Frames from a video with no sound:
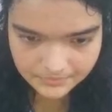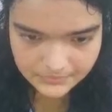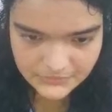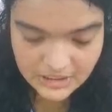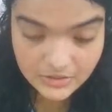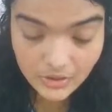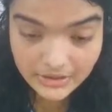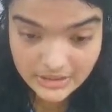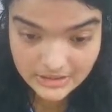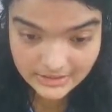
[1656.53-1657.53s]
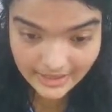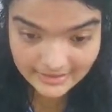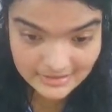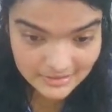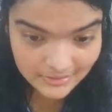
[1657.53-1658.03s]
Change the
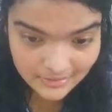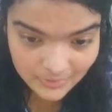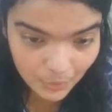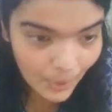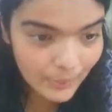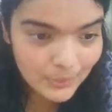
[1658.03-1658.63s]
text. Why would we